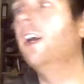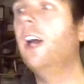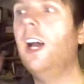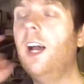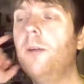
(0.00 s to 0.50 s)

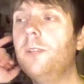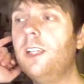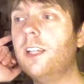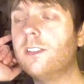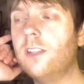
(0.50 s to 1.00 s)

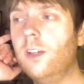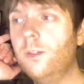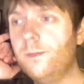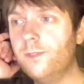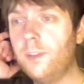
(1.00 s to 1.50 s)
Yeah, so
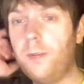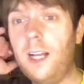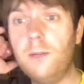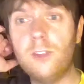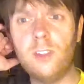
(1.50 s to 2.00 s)
the
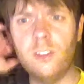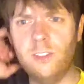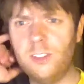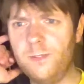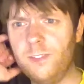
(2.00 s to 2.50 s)
ploughman's lunch,